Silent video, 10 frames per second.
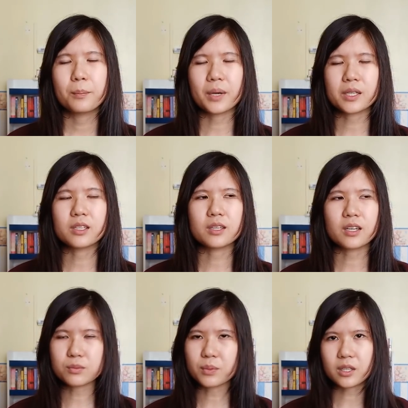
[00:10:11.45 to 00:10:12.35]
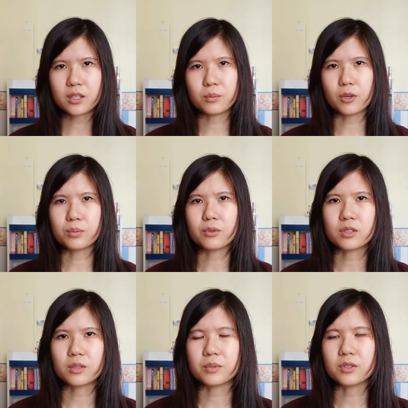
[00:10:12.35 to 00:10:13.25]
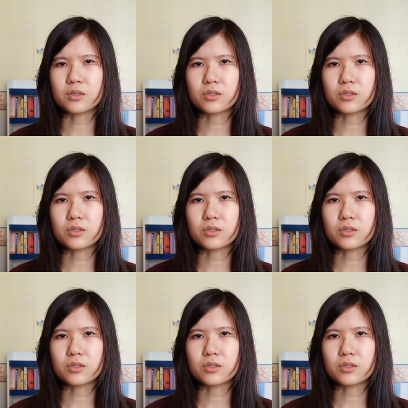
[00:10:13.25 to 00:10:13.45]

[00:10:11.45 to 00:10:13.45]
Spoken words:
but it does make it more portable.